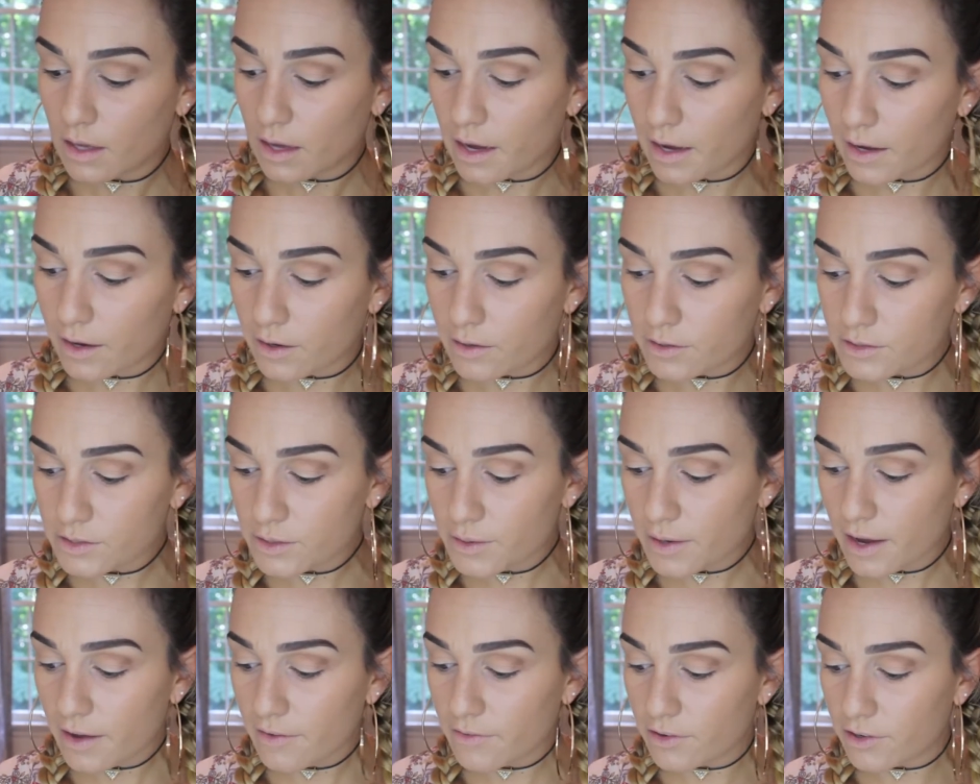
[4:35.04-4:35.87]
I also
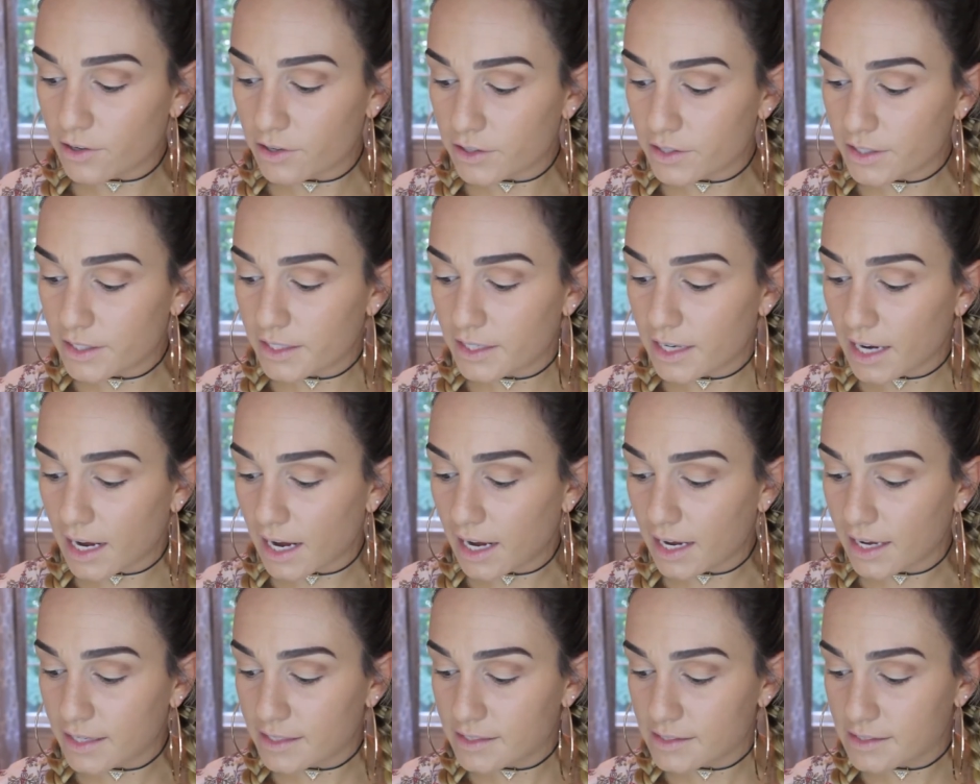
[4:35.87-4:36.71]
have hooded
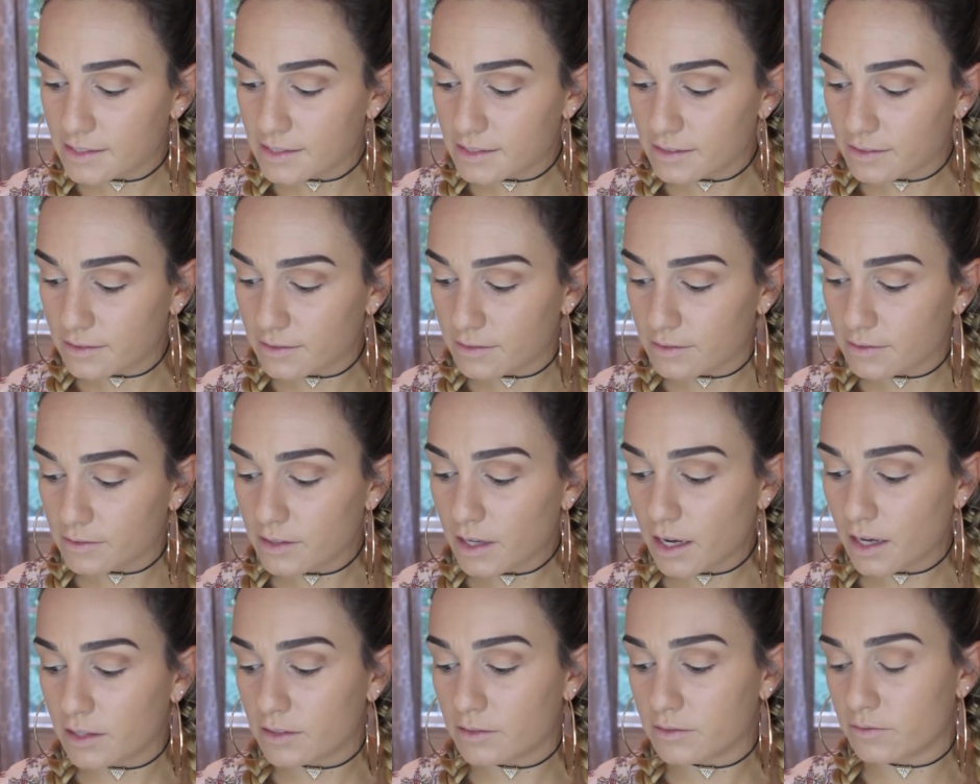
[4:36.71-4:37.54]
eyes.
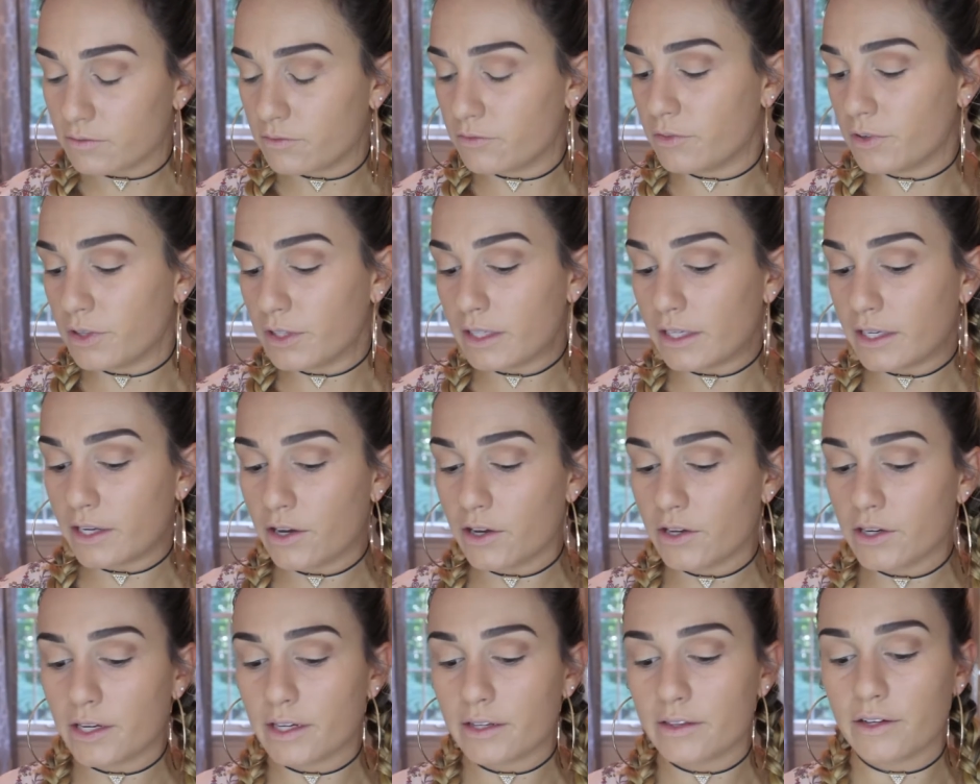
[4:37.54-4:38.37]
Not really
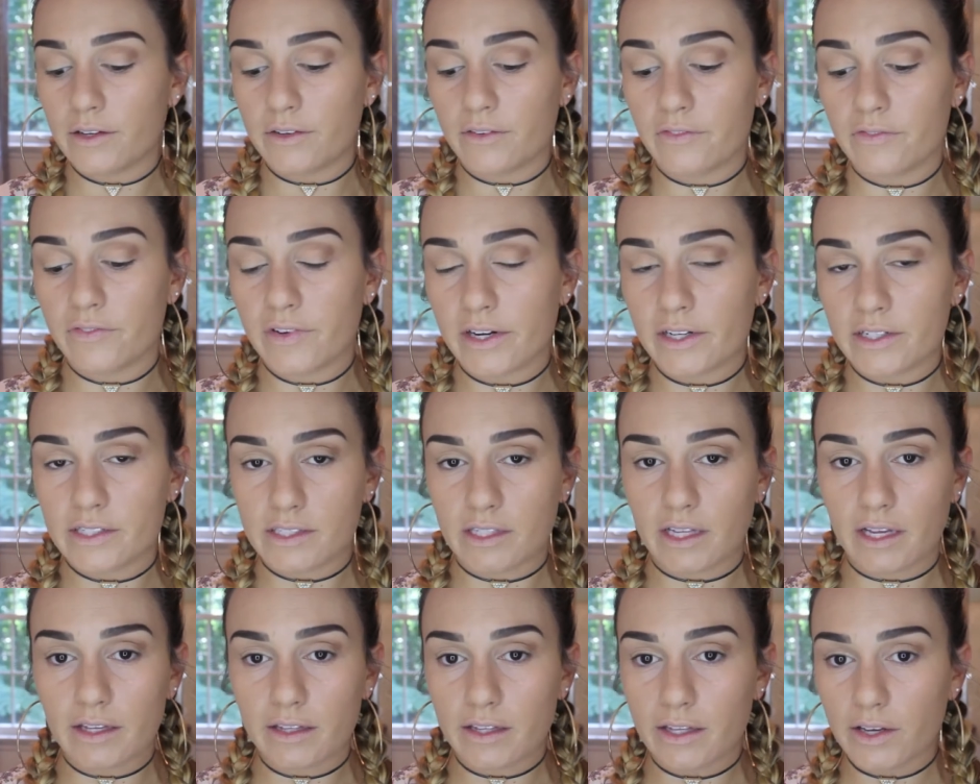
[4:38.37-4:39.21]
hooded, they're very
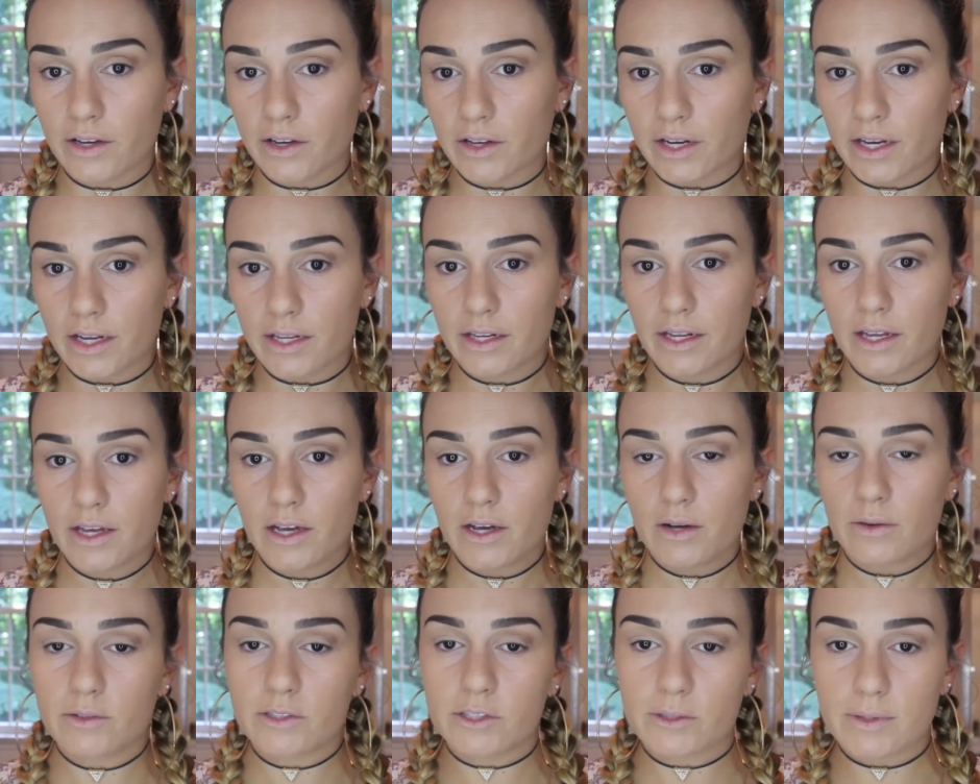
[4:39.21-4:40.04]
slightly hooded,
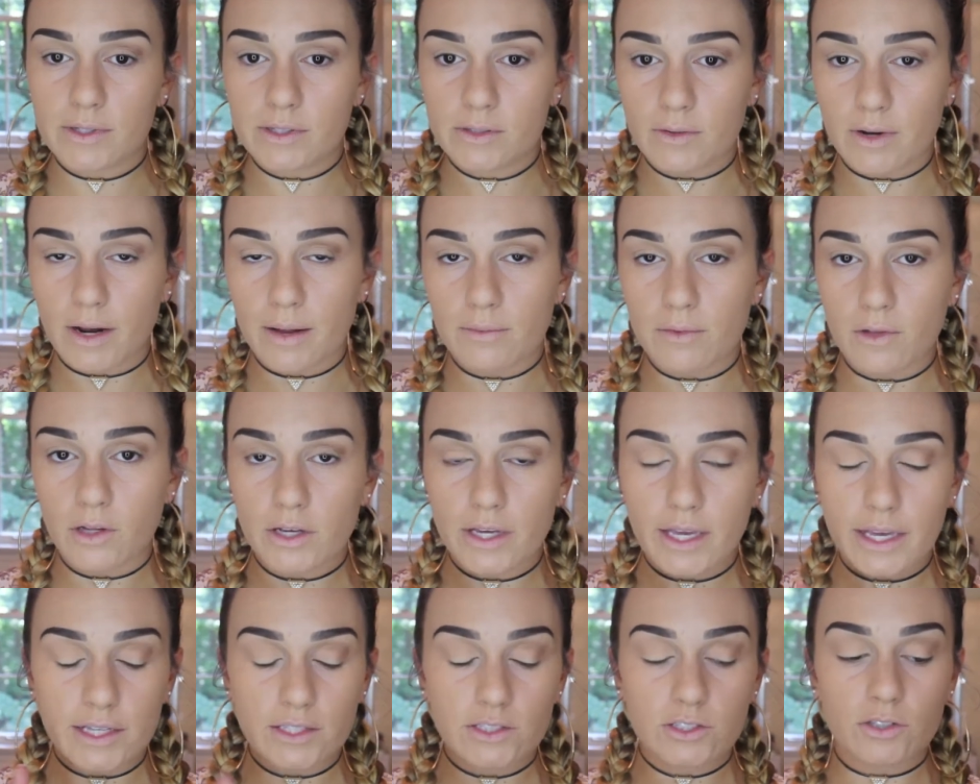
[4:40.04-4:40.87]
which means when I'm
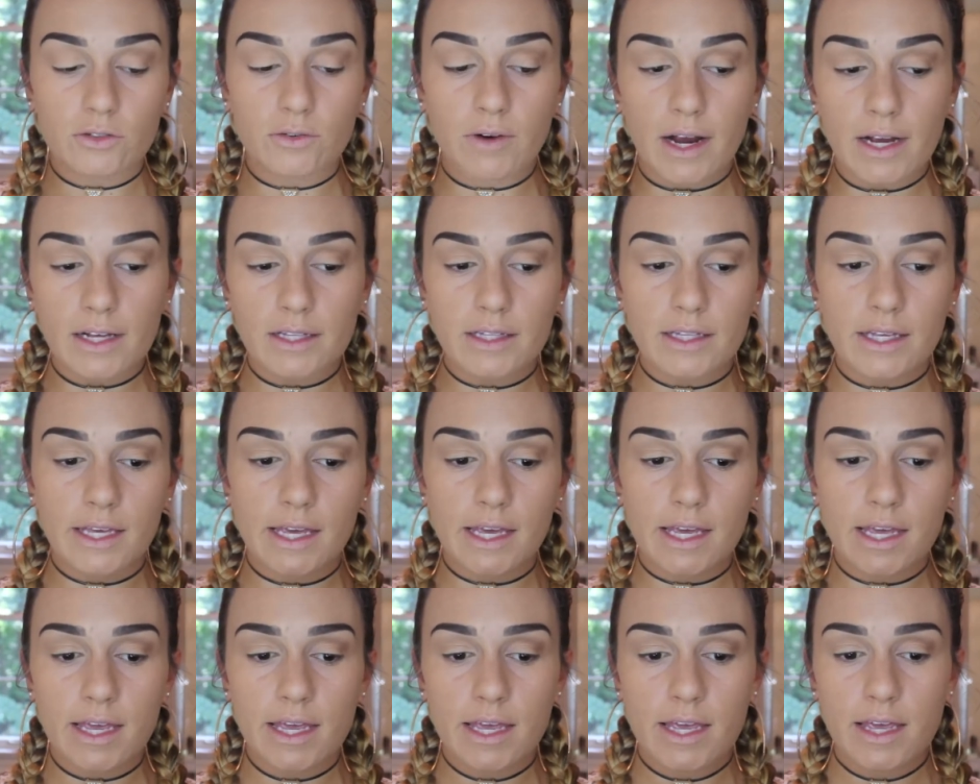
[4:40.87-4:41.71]
looking
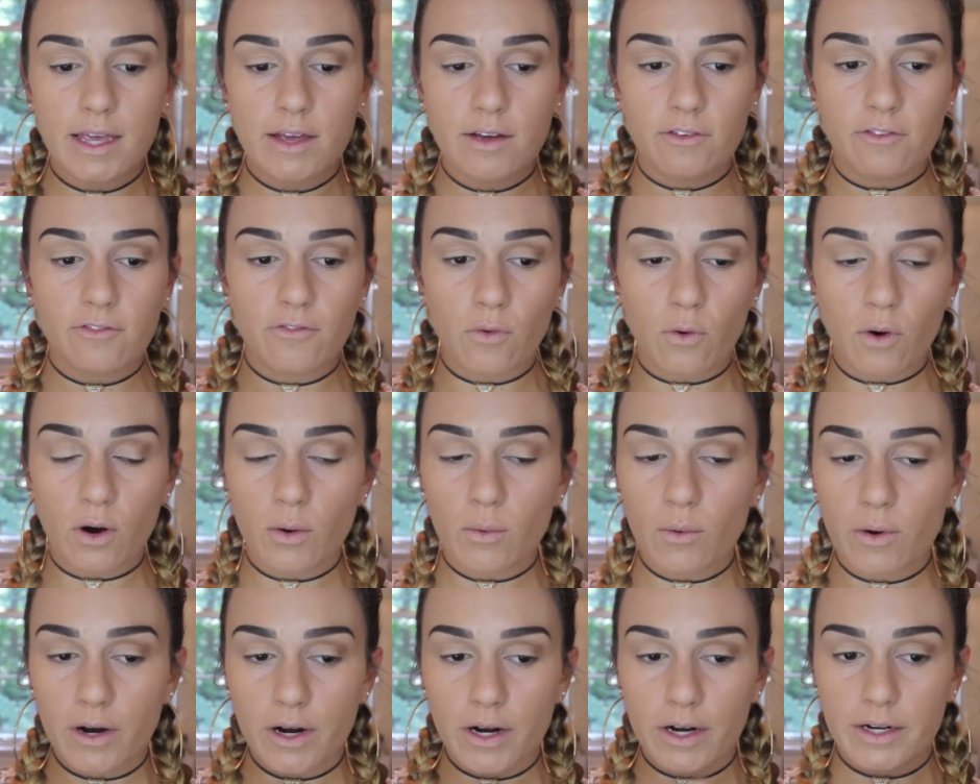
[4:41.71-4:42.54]
directly
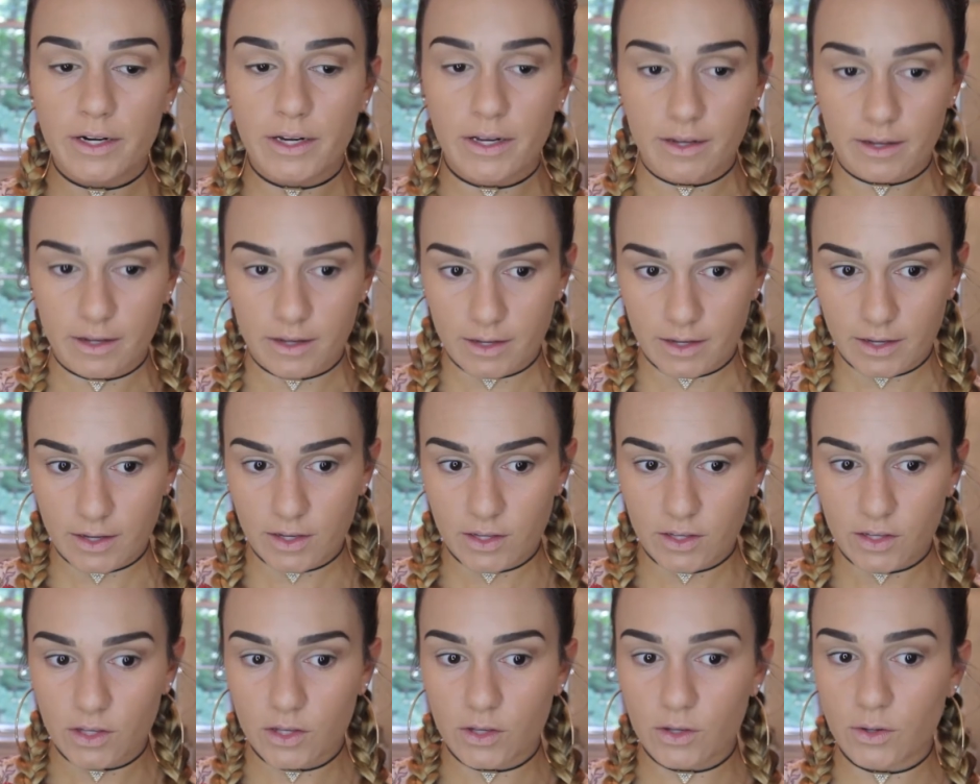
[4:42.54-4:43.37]
forward,
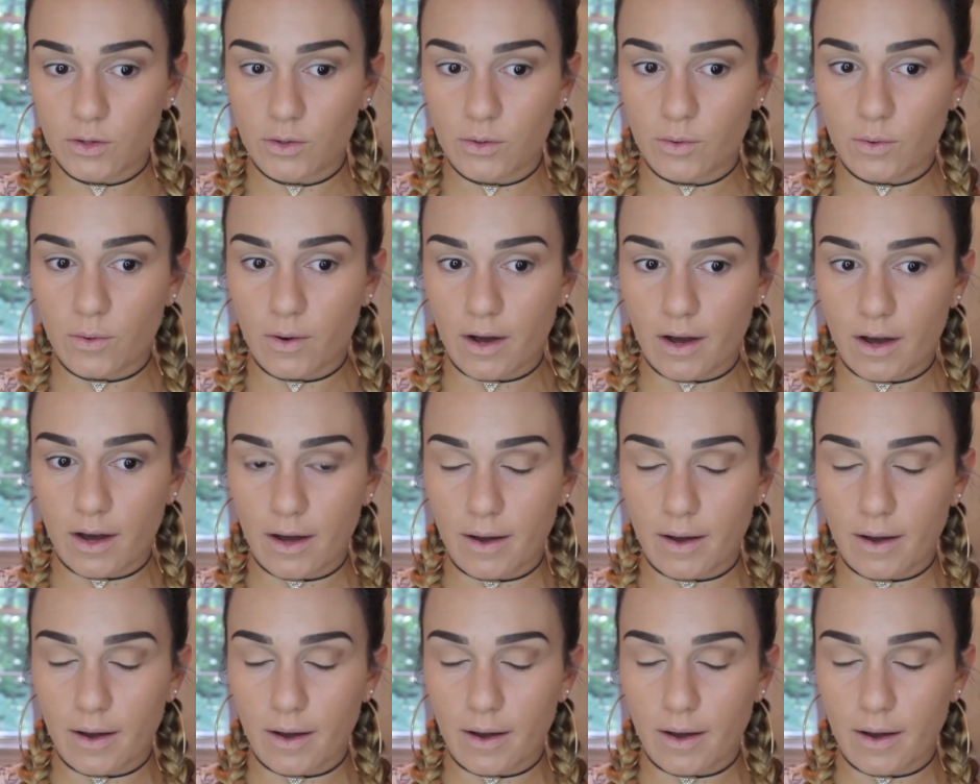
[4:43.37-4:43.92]
you